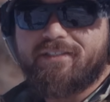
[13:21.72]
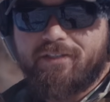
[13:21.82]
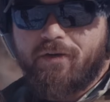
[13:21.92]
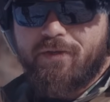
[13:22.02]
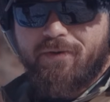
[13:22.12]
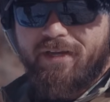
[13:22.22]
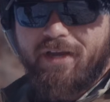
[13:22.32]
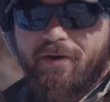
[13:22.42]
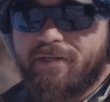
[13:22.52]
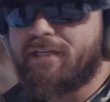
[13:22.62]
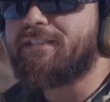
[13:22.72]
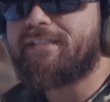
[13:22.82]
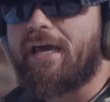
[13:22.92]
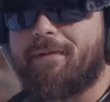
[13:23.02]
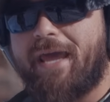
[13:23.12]
so you can go and you can
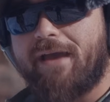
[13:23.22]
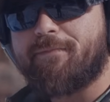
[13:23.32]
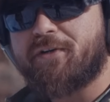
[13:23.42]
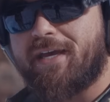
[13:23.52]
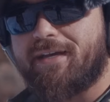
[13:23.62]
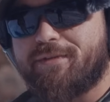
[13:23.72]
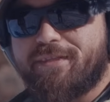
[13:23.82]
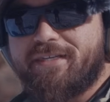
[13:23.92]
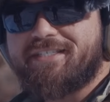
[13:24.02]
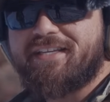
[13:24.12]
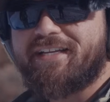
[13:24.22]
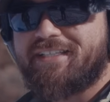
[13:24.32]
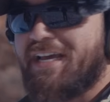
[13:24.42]
stab an ammo can with these things,